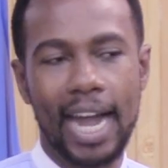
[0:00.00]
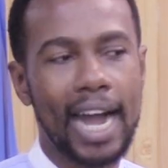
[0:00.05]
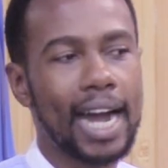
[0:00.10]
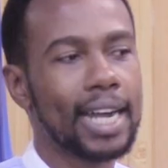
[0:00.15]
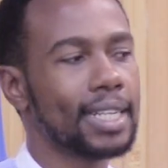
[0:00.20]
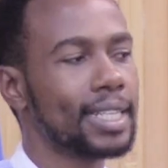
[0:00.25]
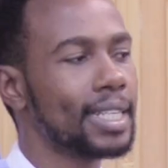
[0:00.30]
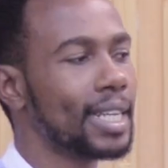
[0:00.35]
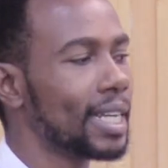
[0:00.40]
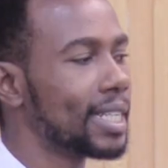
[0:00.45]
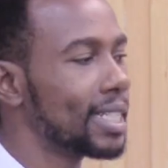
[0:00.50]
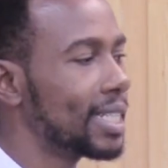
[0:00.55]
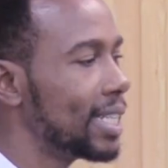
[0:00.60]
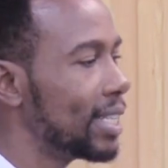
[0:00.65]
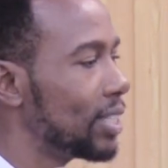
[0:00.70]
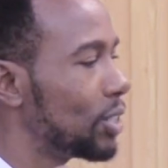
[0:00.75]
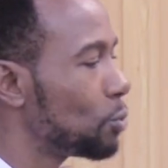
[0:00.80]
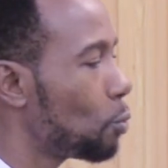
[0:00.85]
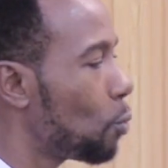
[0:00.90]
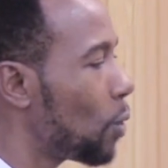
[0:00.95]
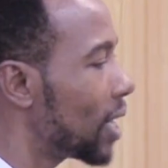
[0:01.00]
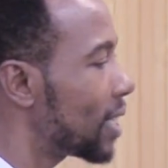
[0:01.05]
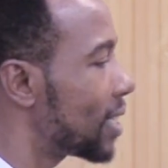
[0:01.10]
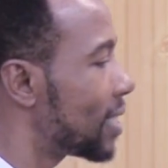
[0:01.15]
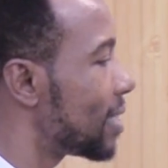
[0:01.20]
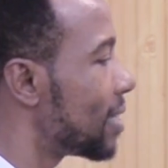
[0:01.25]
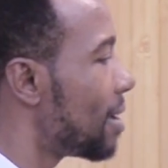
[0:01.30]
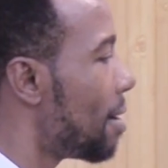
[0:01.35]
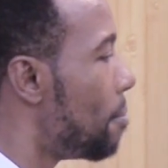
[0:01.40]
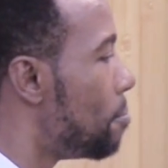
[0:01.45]
And that is
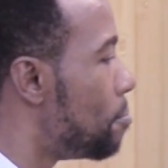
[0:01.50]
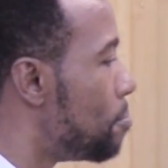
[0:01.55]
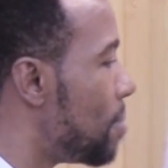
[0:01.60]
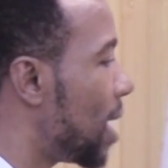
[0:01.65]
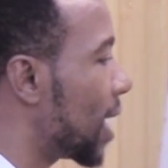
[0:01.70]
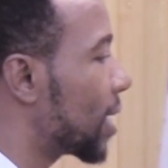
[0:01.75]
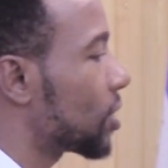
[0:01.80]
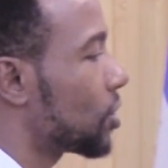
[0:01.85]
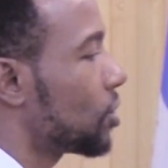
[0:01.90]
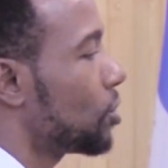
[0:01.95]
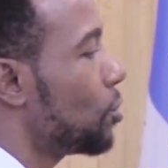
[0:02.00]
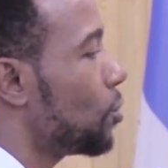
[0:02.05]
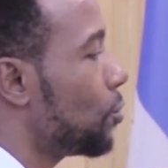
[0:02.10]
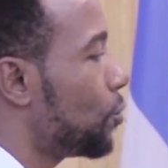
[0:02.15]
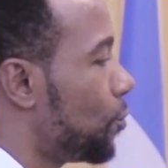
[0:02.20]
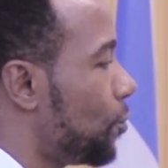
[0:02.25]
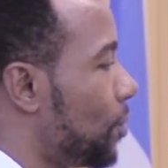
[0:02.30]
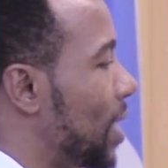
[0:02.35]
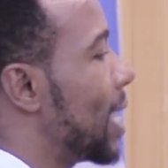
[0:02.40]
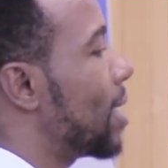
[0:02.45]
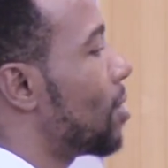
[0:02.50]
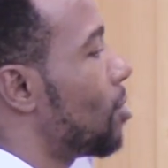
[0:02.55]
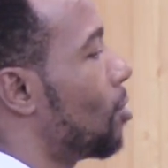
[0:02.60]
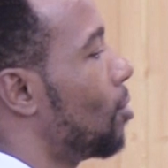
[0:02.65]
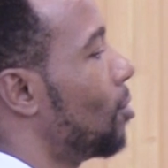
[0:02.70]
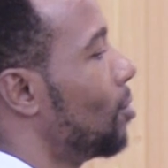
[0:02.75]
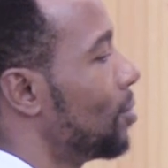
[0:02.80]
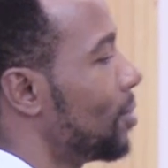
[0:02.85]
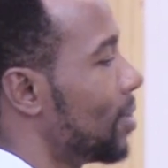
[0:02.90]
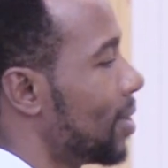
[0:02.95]
what makes you
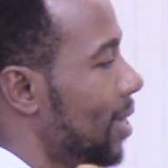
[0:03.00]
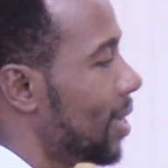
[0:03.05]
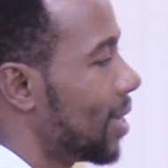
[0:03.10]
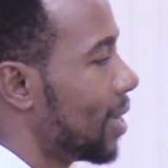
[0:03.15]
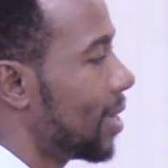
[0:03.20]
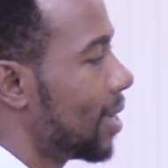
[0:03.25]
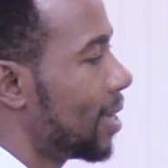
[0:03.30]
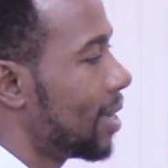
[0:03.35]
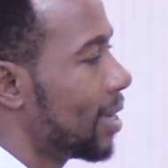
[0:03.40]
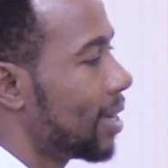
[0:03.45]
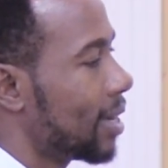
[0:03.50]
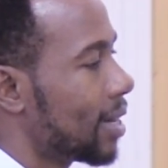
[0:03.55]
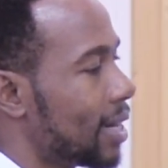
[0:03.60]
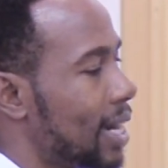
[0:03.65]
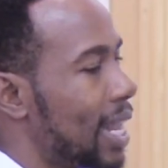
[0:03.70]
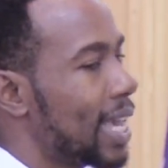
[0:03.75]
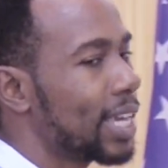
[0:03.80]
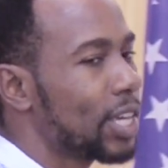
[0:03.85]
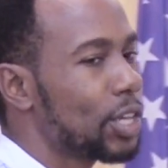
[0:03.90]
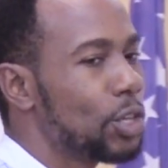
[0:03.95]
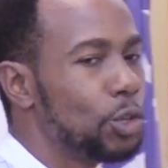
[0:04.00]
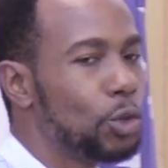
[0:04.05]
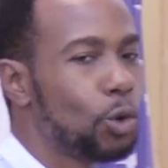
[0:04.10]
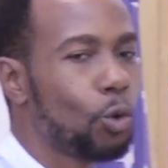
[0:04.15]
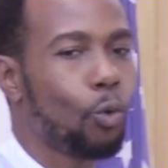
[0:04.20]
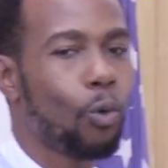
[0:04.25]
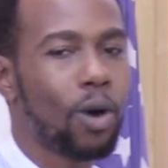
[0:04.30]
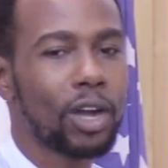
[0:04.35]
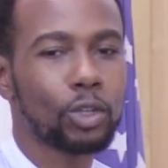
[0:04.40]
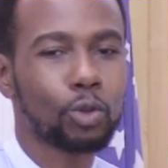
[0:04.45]
feel like
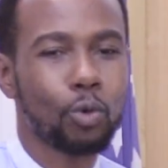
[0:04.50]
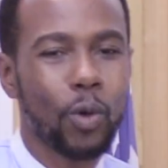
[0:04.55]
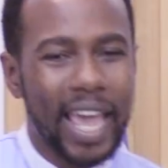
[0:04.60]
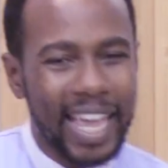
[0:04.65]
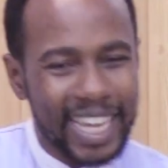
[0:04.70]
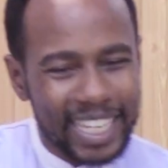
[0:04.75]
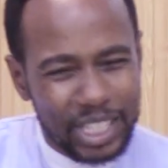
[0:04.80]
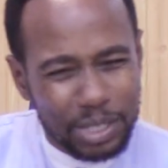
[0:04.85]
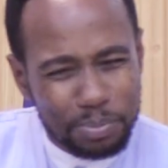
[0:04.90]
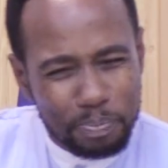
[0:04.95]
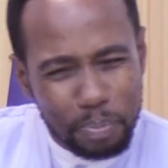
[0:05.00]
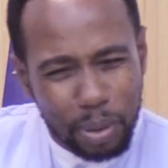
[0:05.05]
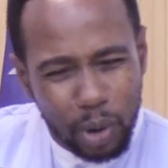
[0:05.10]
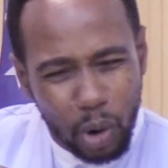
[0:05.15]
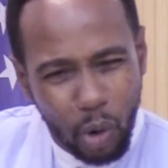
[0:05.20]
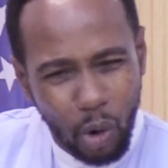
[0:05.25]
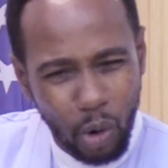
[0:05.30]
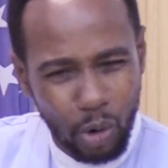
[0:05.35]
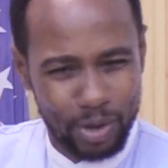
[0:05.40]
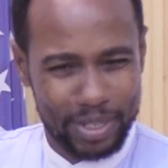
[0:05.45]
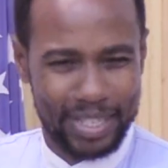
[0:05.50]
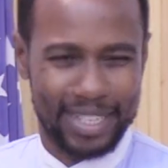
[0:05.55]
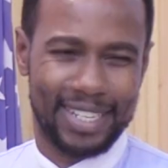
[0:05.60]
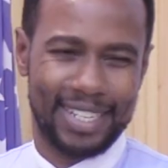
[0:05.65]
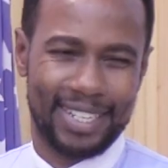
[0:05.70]
you want to explode.